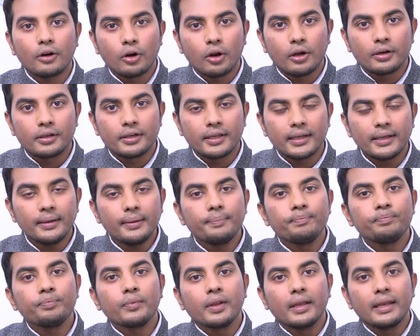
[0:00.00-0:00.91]

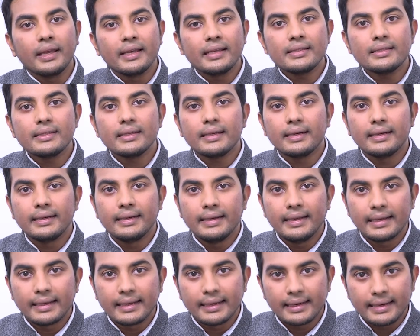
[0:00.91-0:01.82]
clotting is
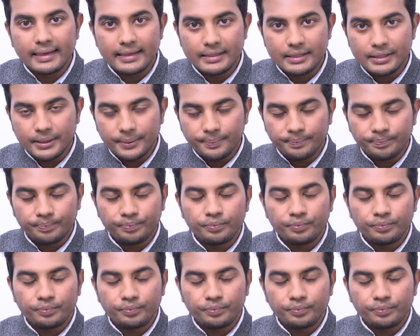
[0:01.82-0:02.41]
decreased.